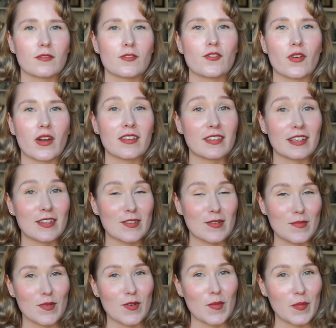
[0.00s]
try things
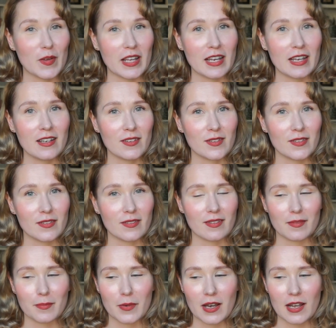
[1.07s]
on properly,
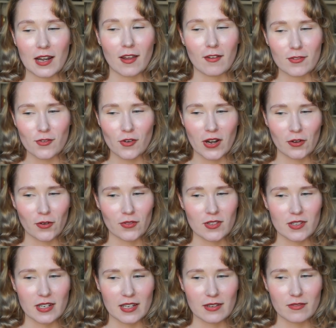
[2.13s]
but I love trying on the
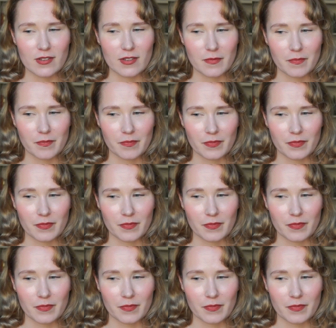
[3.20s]
sleeves.